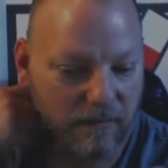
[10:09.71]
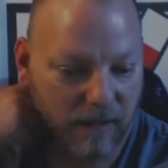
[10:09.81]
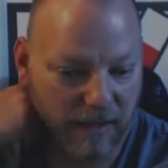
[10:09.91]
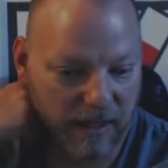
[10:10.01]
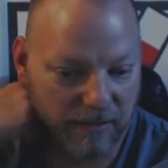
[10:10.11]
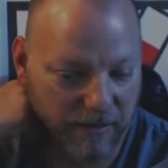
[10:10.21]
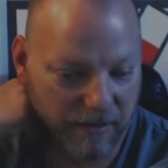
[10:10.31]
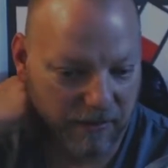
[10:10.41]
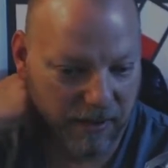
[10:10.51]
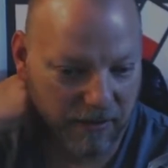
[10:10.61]
And actually
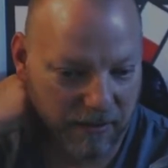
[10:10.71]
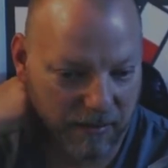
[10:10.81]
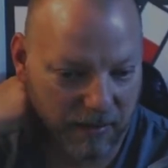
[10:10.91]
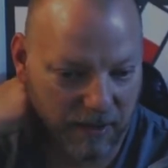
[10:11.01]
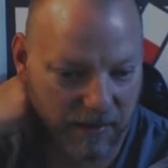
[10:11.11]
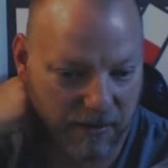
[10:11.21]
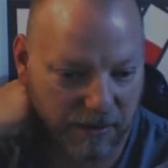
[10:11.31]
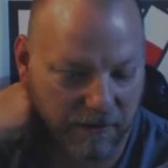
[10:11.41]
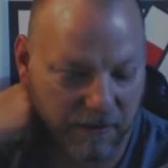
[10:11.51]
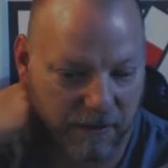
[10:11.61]
this race, I believe he
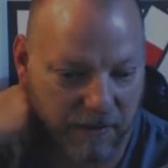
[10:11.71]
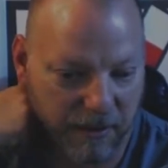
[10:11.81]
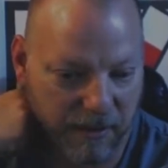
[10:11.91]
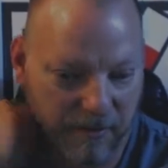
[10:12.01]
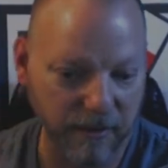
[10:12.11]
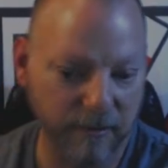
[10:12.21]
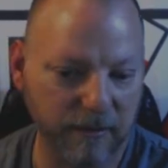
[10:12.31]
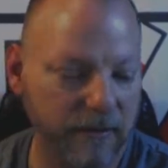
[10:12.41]
took first place in.